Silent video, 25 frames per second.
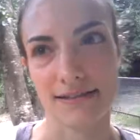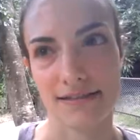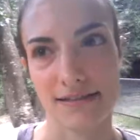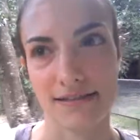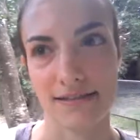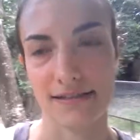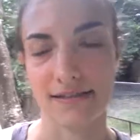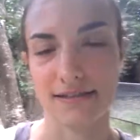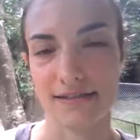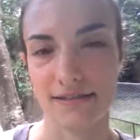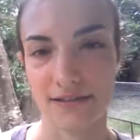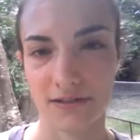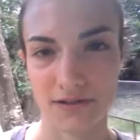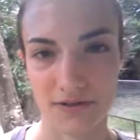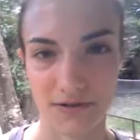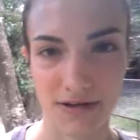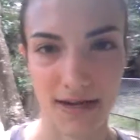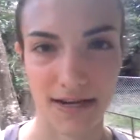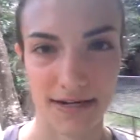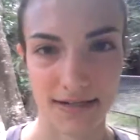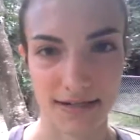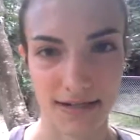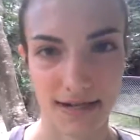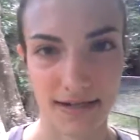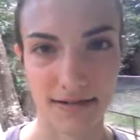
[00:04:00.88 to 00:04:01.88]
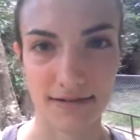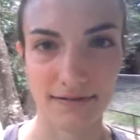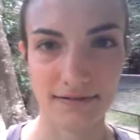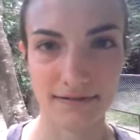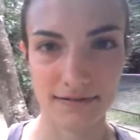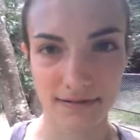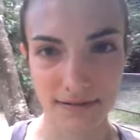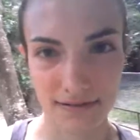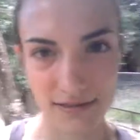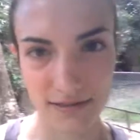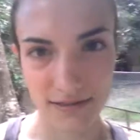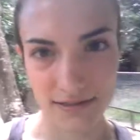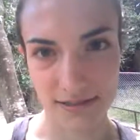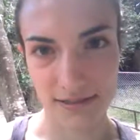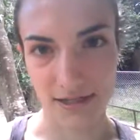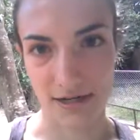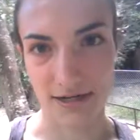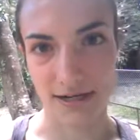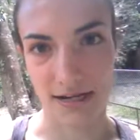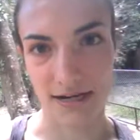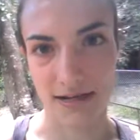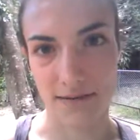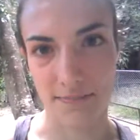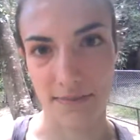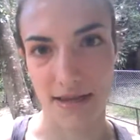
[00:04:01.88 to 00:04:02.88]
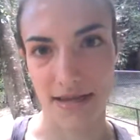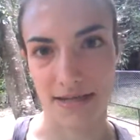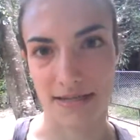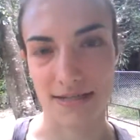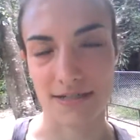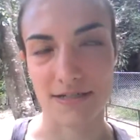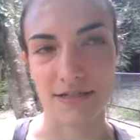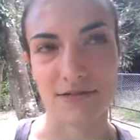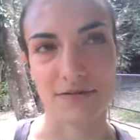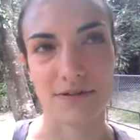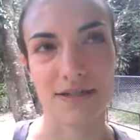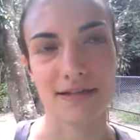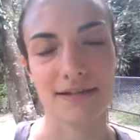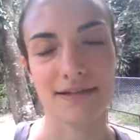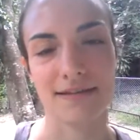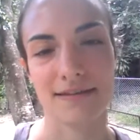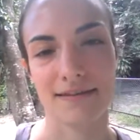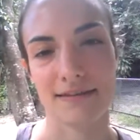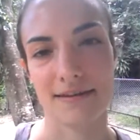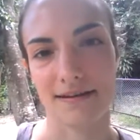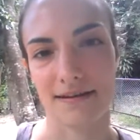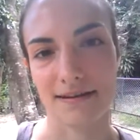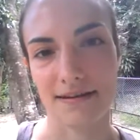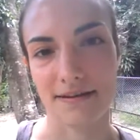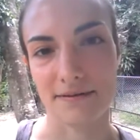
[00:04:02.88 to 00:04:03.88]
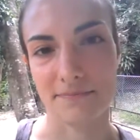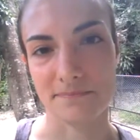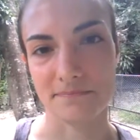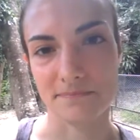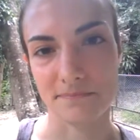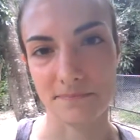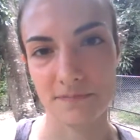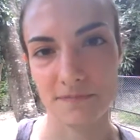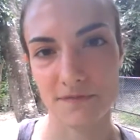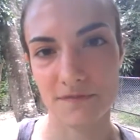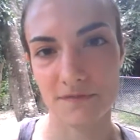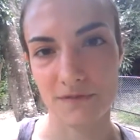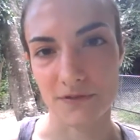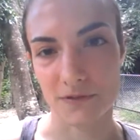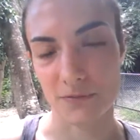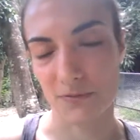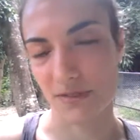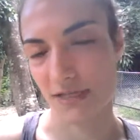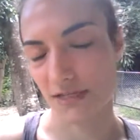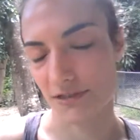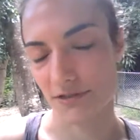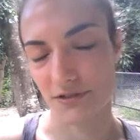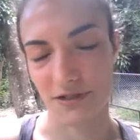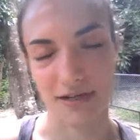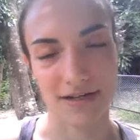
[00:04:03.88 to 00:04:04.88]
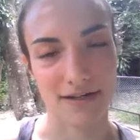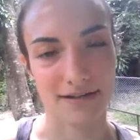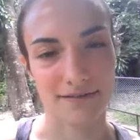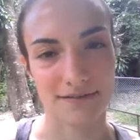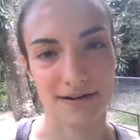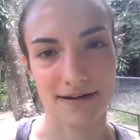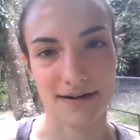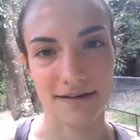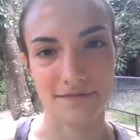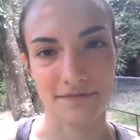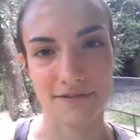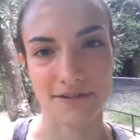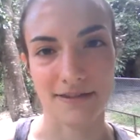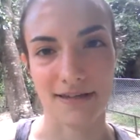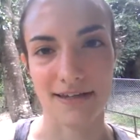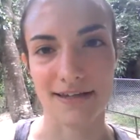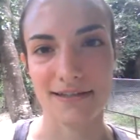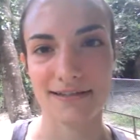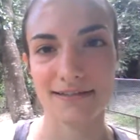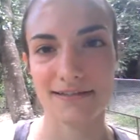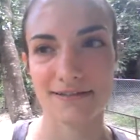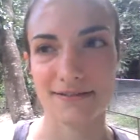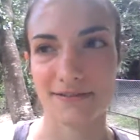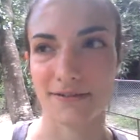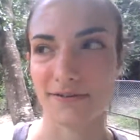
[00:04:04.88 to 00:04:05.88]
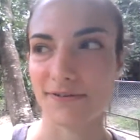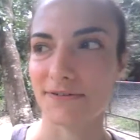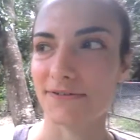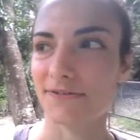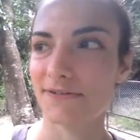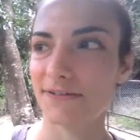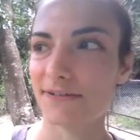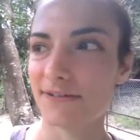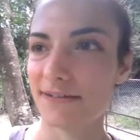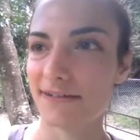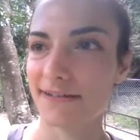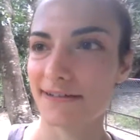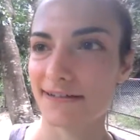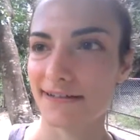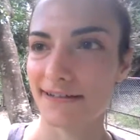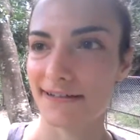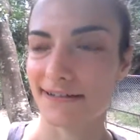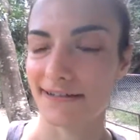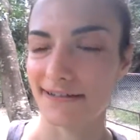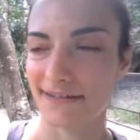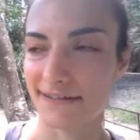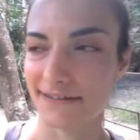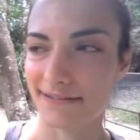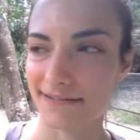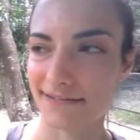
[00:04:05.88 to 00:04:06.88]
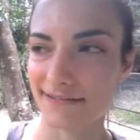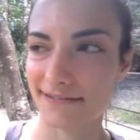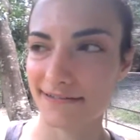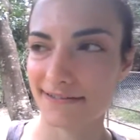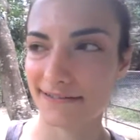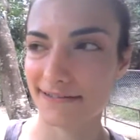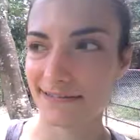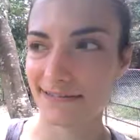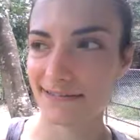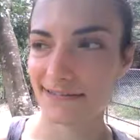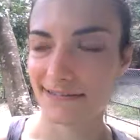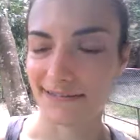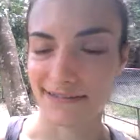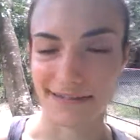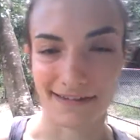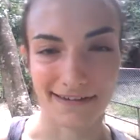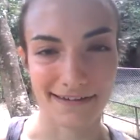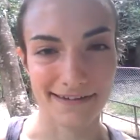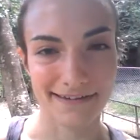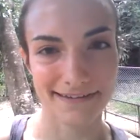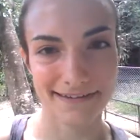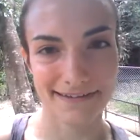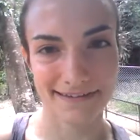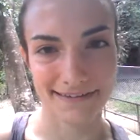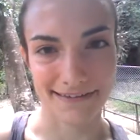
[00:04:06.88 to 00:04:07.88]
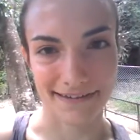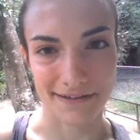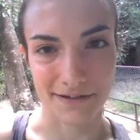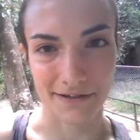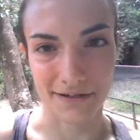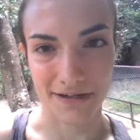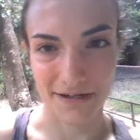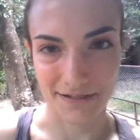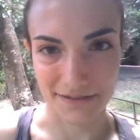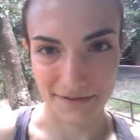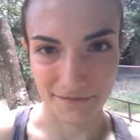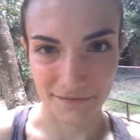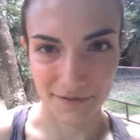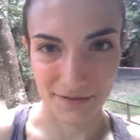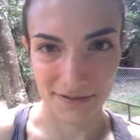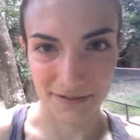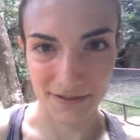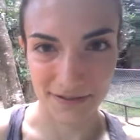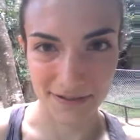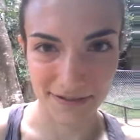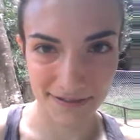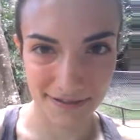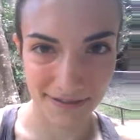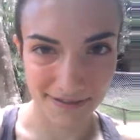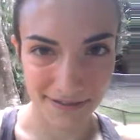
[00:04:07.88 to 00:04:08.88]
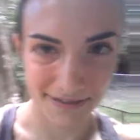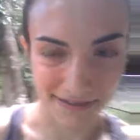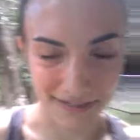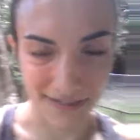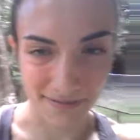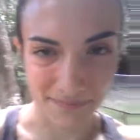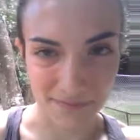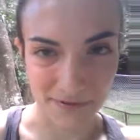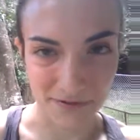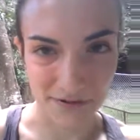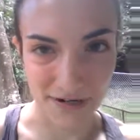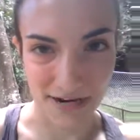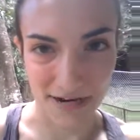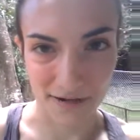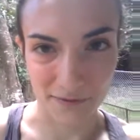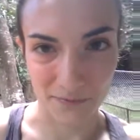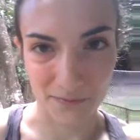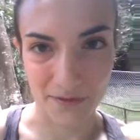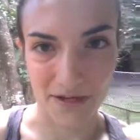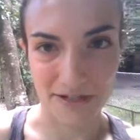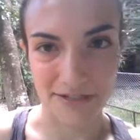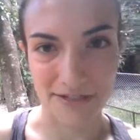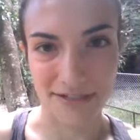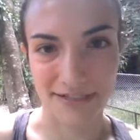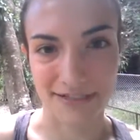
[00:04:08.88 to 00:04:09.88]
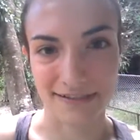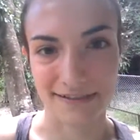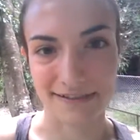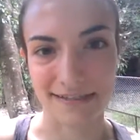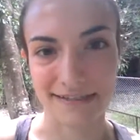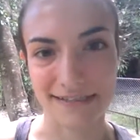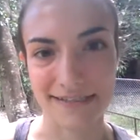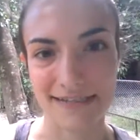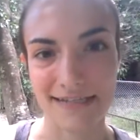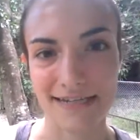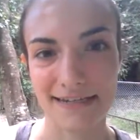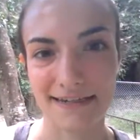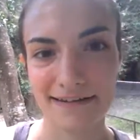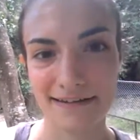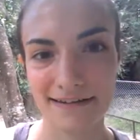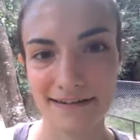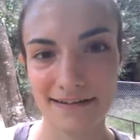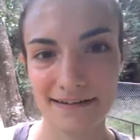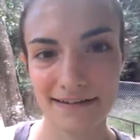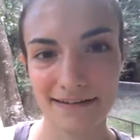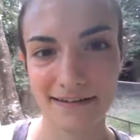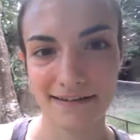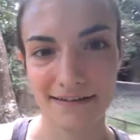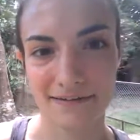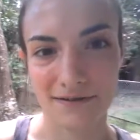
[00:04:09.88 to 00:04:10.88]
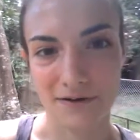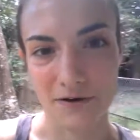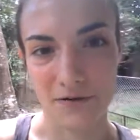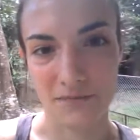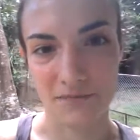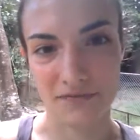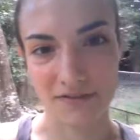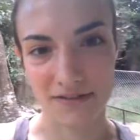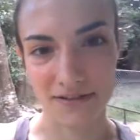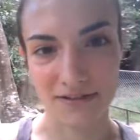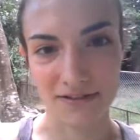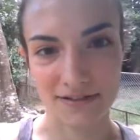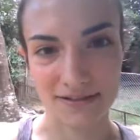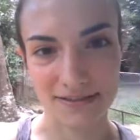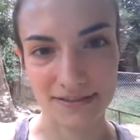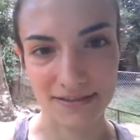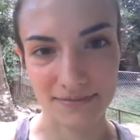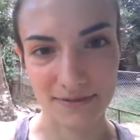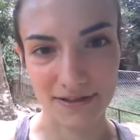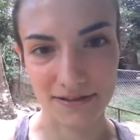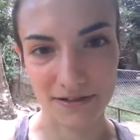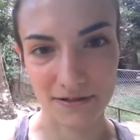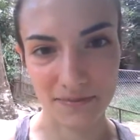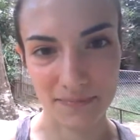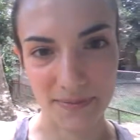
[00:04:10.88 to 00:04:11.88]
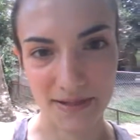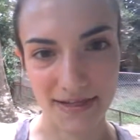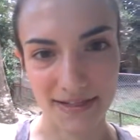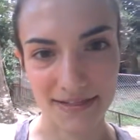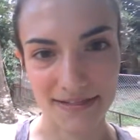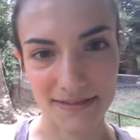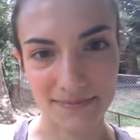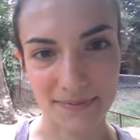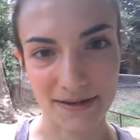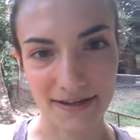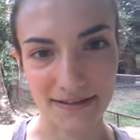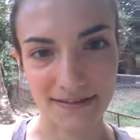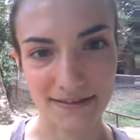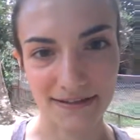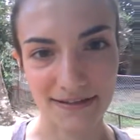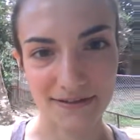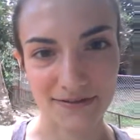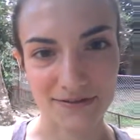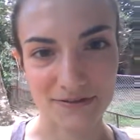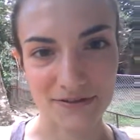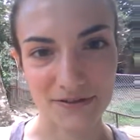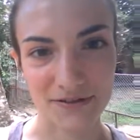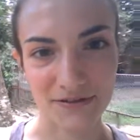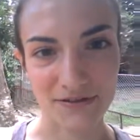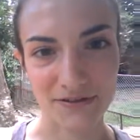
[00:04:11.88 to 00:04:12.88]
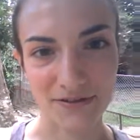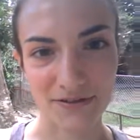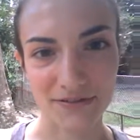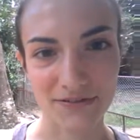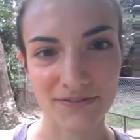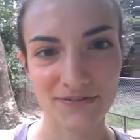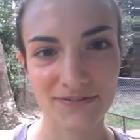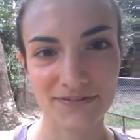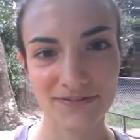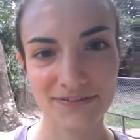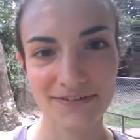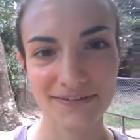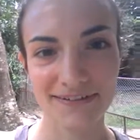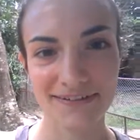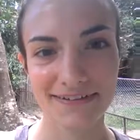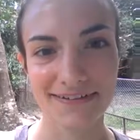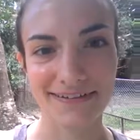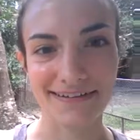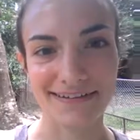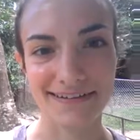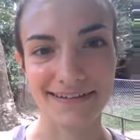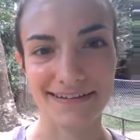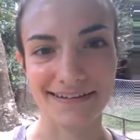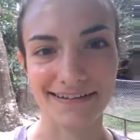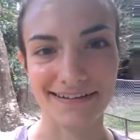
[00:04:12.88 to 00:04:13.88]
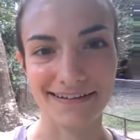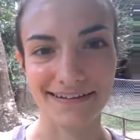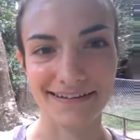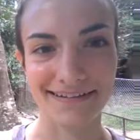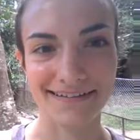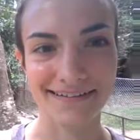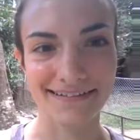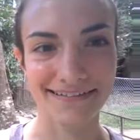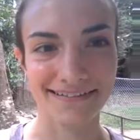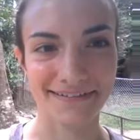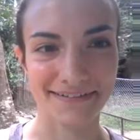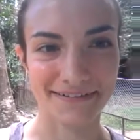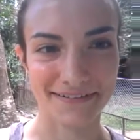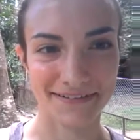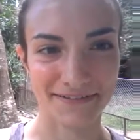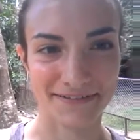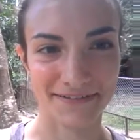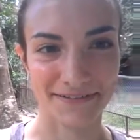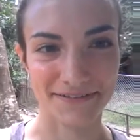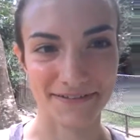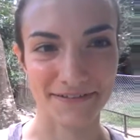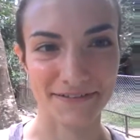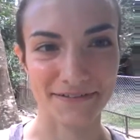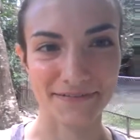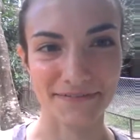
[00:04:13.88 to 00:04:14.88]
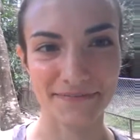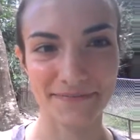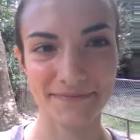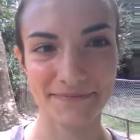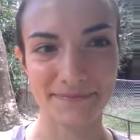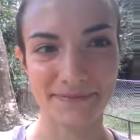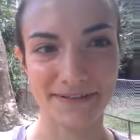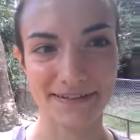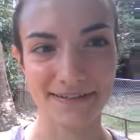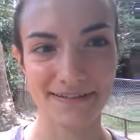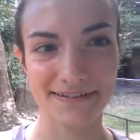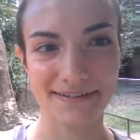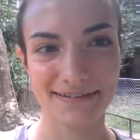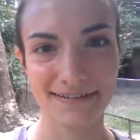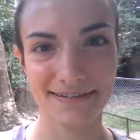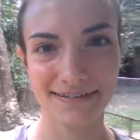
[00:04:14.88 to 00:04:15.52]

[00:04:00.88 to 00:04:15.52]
just to, you know, kind of start getting back into it, and then full week of training right after that. So yeah, thank you guys for keeping track, watching, and listening. Hopefully you can see my little piggies back there. They're so cute, and I'll talk to you soon. Bye.